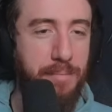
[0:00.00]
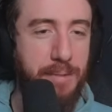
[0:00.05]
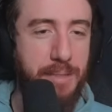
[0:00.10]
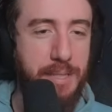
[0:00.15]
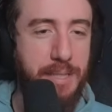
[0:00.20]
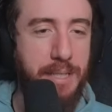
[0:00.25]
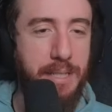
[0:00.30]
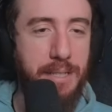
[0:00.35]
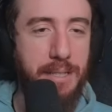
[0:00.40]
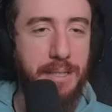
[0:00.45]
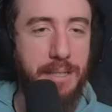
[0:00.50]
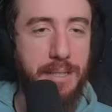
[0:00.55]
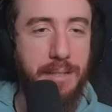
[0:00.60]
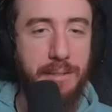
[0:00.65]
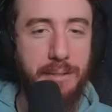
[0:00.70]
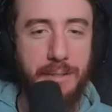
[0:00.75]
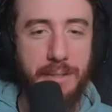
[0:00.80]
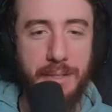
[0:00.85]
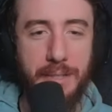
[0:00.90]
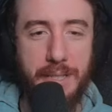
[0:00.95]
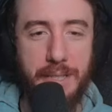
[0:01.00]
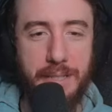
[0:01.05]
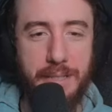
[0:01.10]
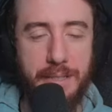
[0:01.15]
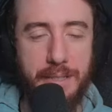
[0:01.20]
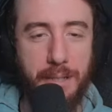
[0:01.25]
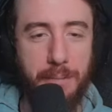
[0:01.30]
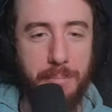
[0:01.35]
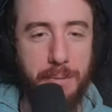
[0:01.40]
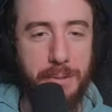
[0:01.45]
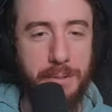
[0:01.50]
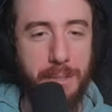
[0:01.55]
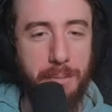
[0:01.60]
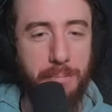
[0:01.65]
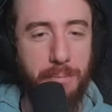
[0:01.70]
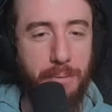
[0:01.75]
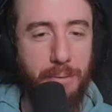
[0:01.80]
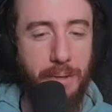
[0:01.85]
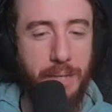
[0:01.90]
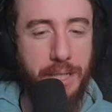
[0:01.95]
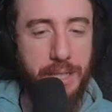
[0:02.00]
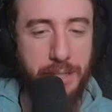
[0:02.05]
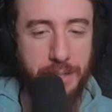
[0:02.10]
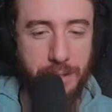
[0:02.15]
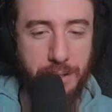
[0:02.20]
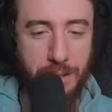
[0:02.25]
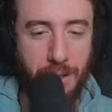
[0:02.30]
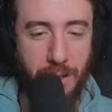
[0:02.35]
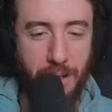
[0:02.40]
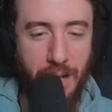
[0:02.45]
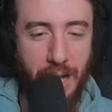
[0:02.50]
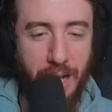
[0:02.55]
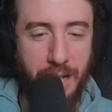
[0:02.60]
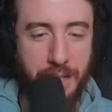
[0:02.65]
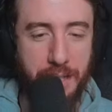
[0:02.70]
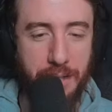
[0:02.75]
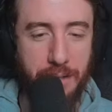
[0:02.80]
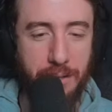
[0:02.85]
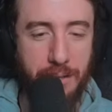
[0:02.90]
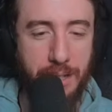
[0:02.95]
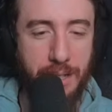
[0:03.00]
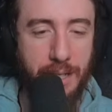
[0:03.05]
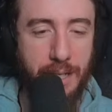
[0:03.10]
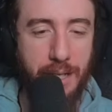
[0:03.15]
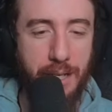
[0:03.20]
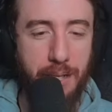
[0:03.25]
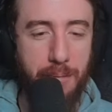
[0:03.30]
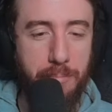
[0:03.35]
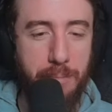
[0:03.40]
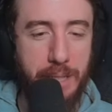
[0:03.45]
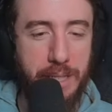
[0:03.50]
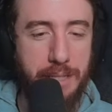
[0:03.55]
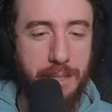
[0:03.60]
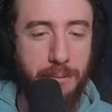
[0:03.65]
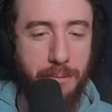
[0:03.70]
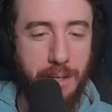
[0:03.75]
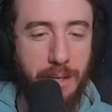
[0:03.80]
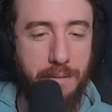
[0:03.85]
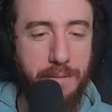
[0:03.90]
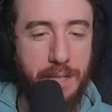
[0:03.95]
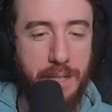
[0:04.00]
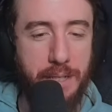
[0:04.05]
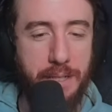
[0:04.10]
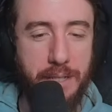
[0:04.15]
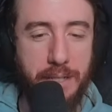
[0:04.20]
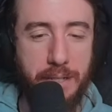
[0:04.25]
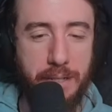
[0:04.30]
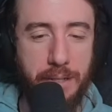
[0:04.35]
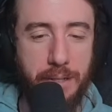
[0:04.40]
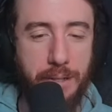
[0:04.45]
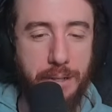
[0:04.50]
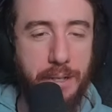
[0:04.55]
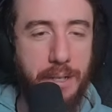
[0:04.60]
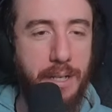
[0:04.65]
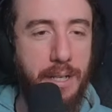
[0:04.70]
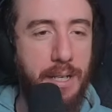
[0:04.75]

still, these numbers I'm pretty sure are accurate based on what I've done here.